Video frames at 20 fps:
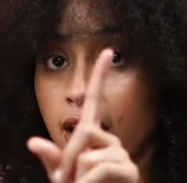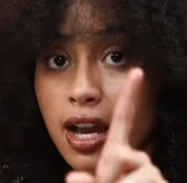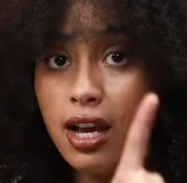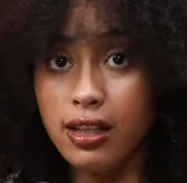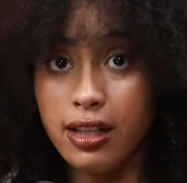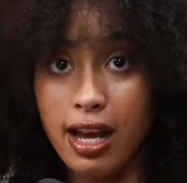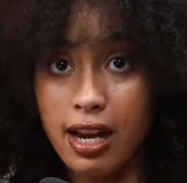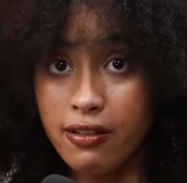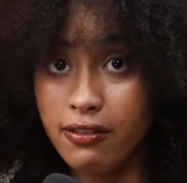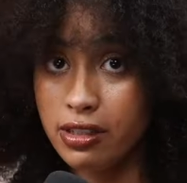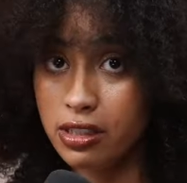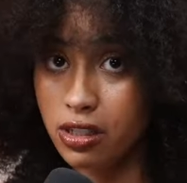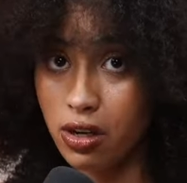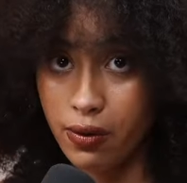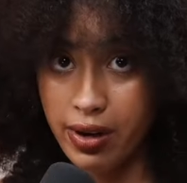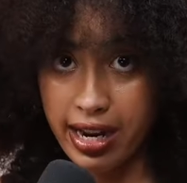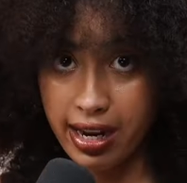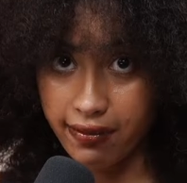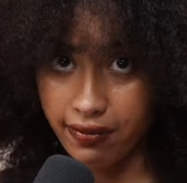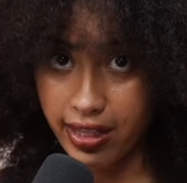A lot of us don't
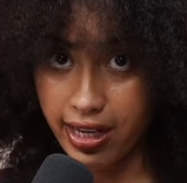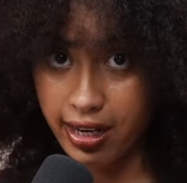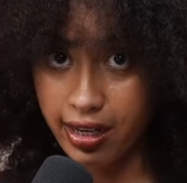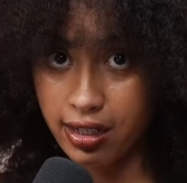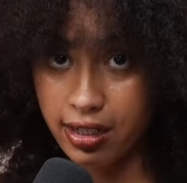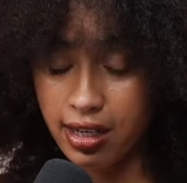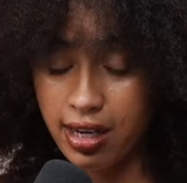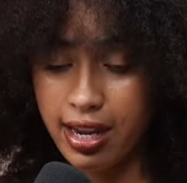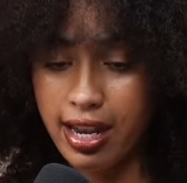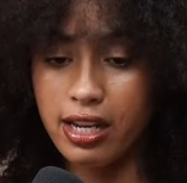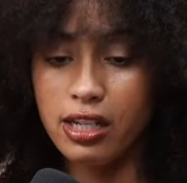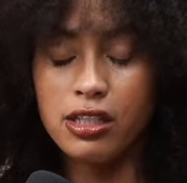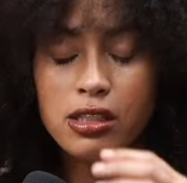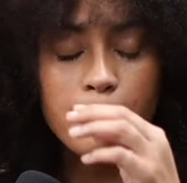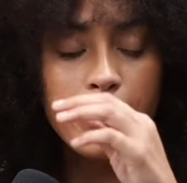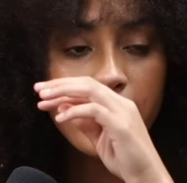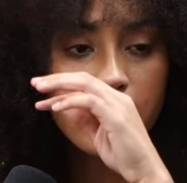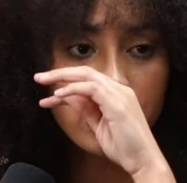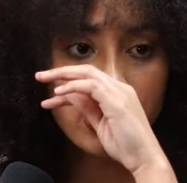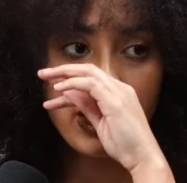have that, and
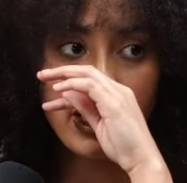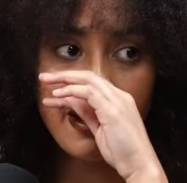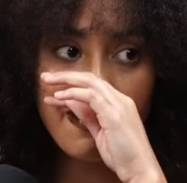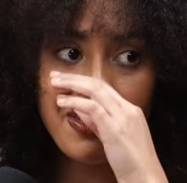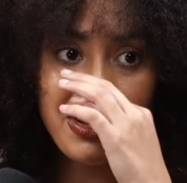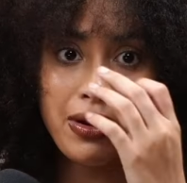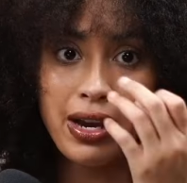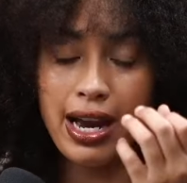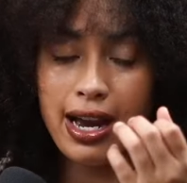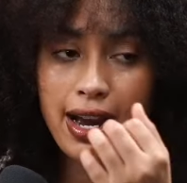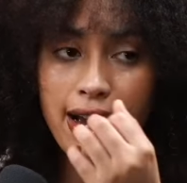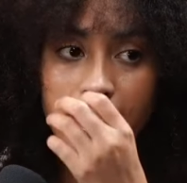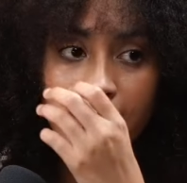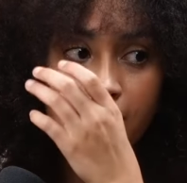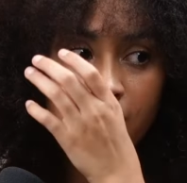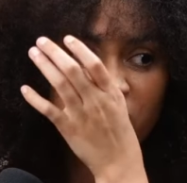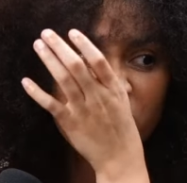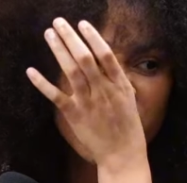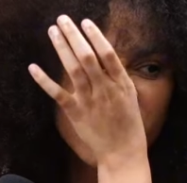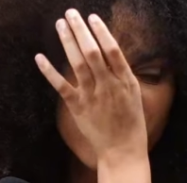especially if you had
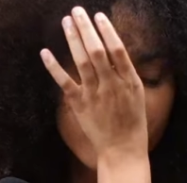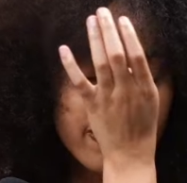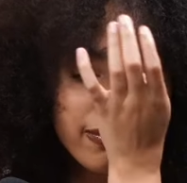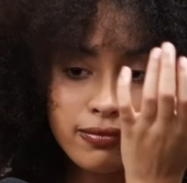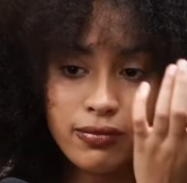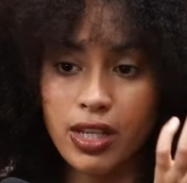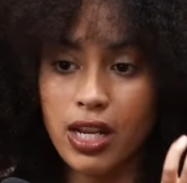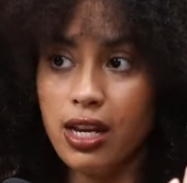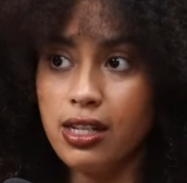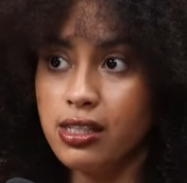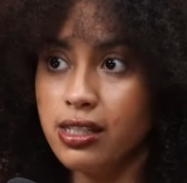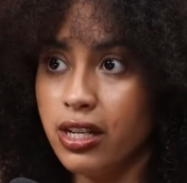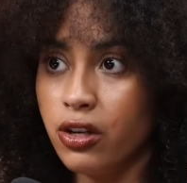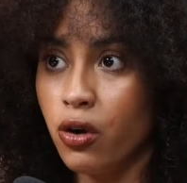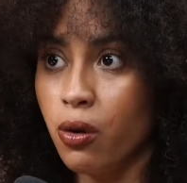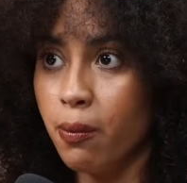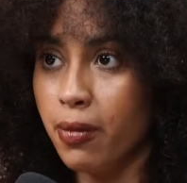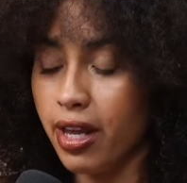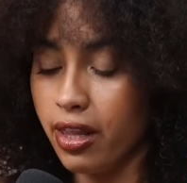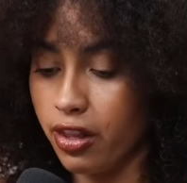a
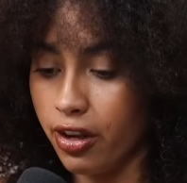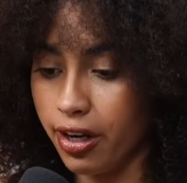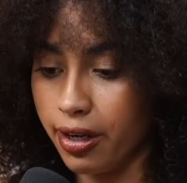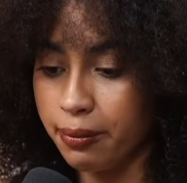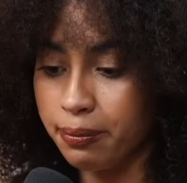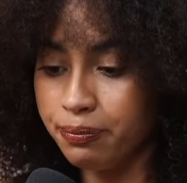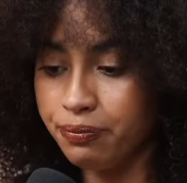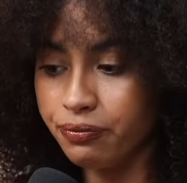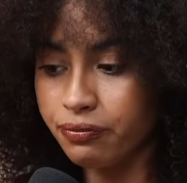single mother.